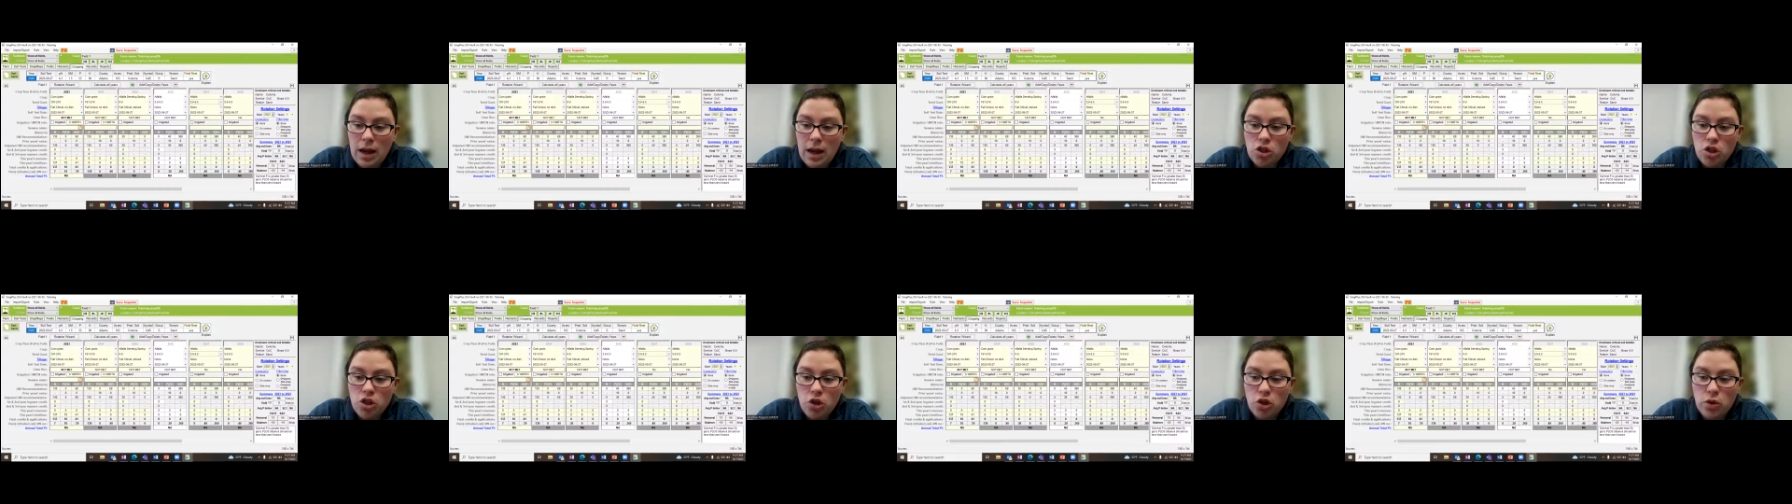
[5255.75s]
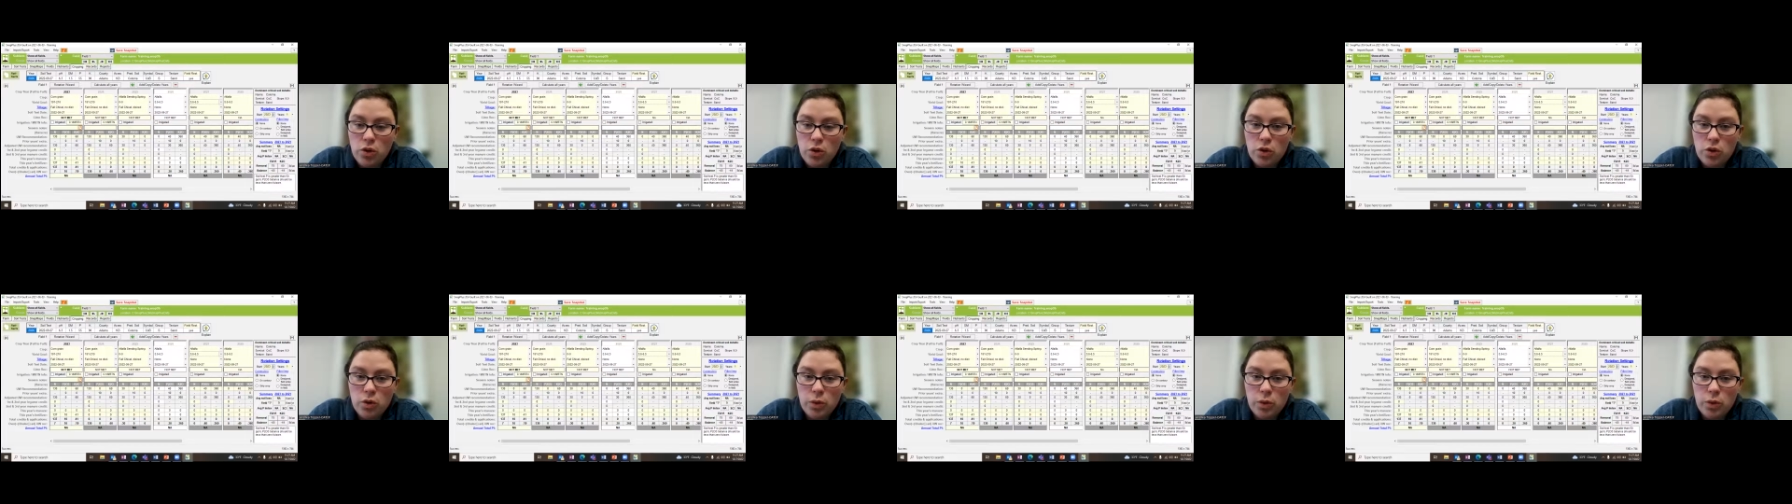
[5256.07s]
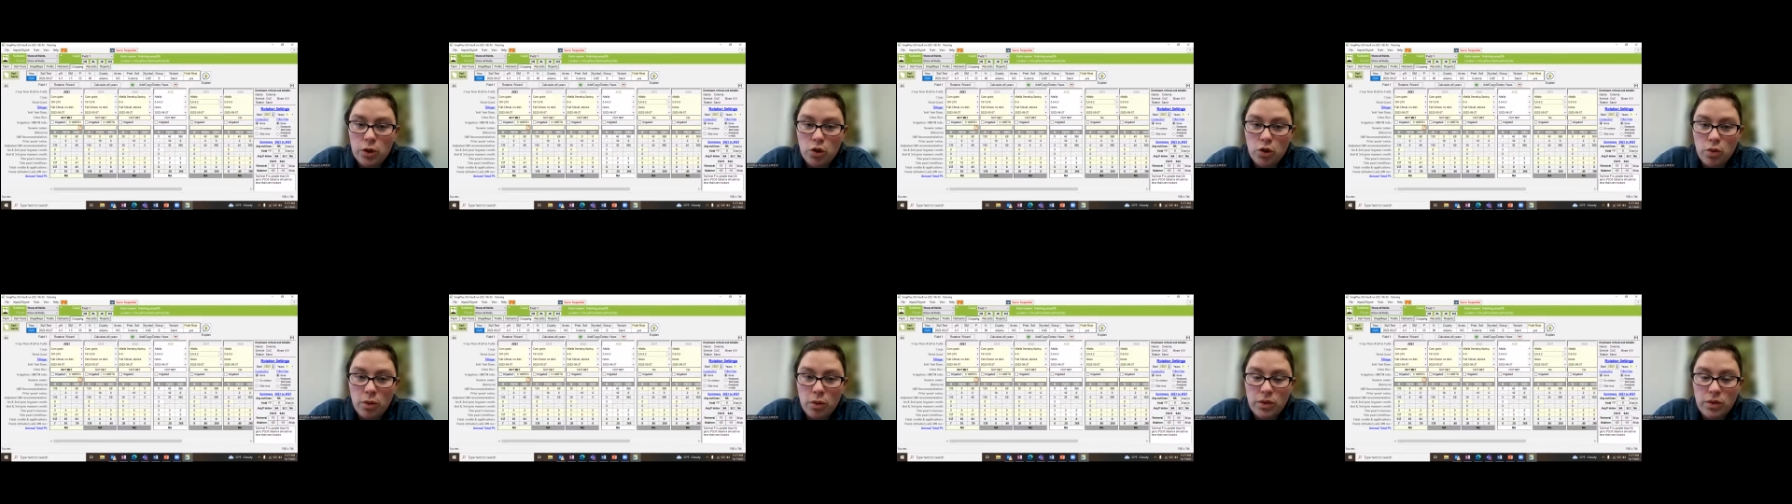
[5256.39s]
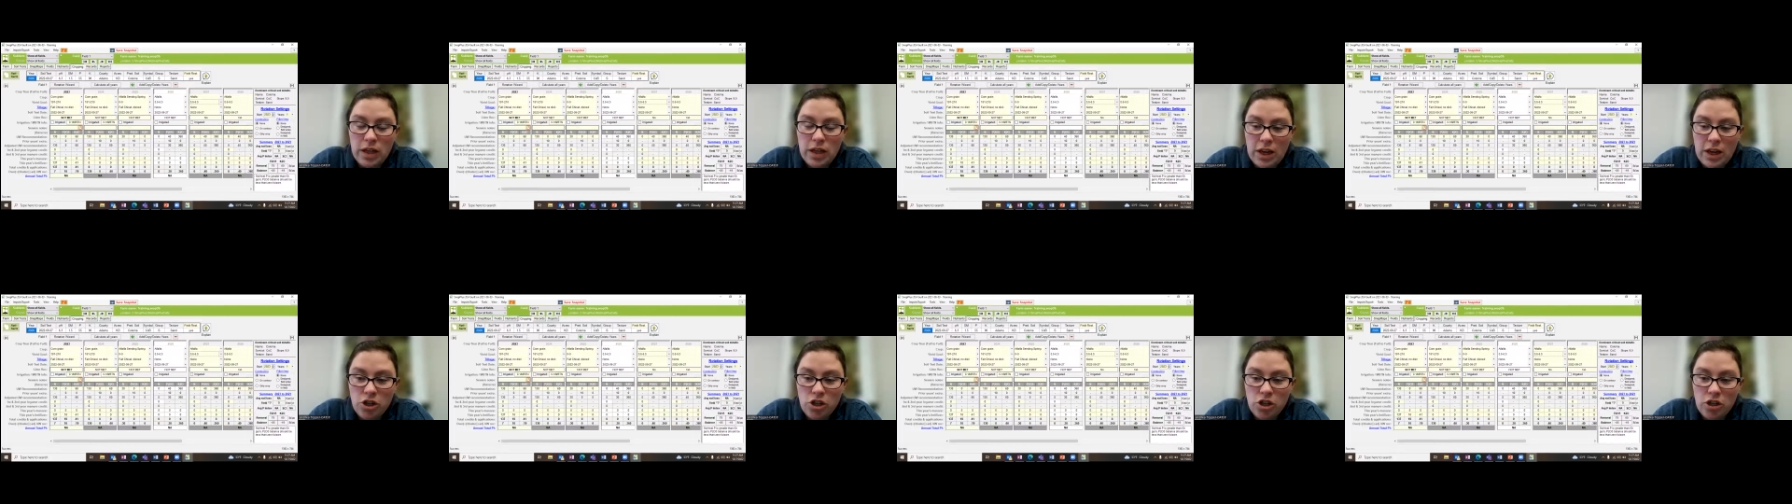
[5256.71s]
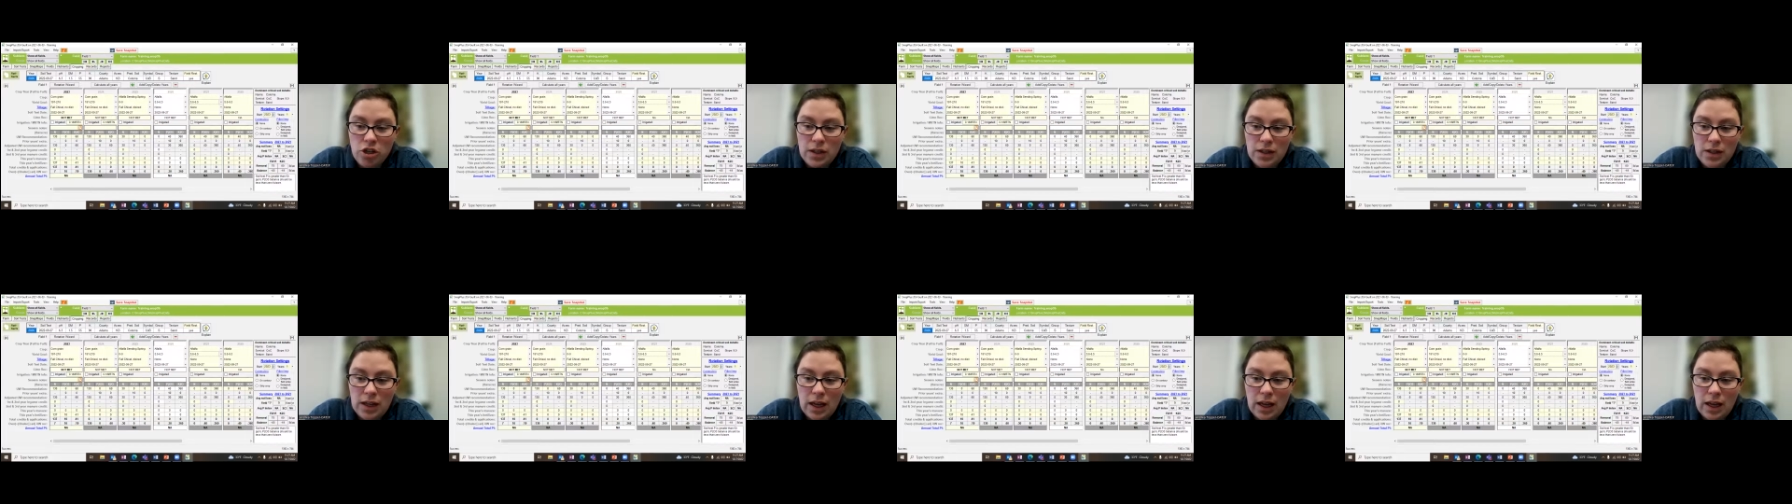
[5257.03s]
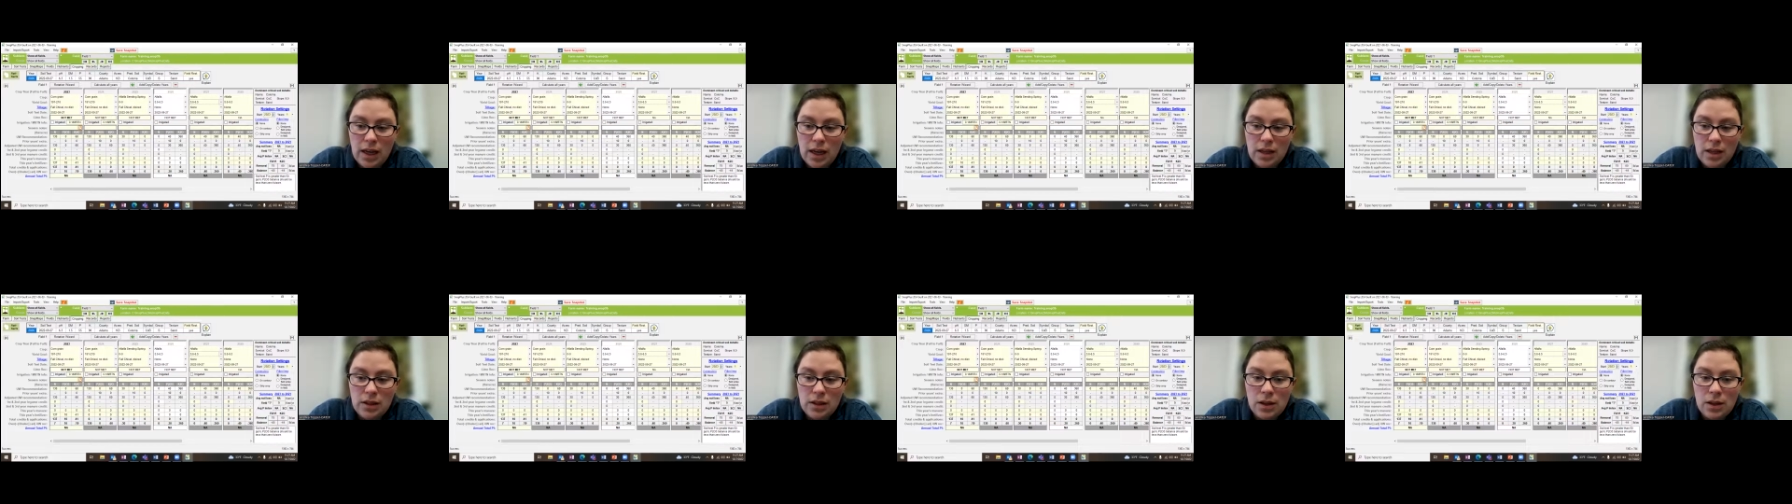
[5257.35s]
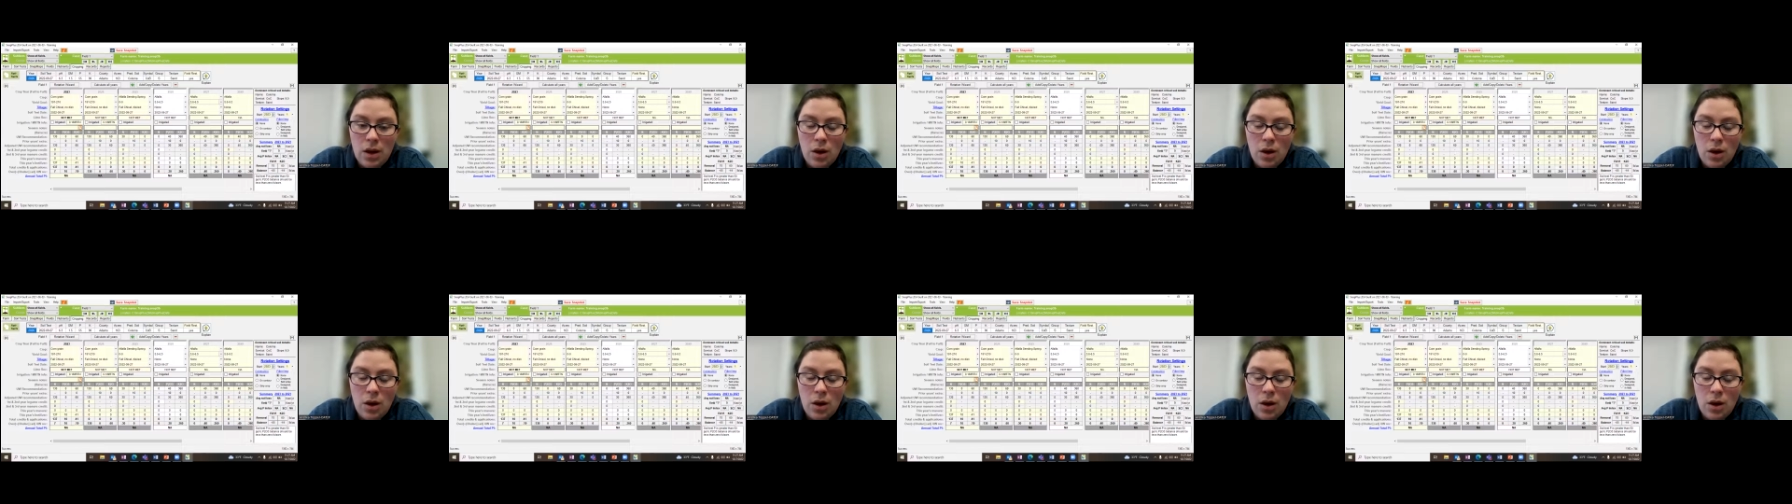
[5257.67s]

and choose which rotation settings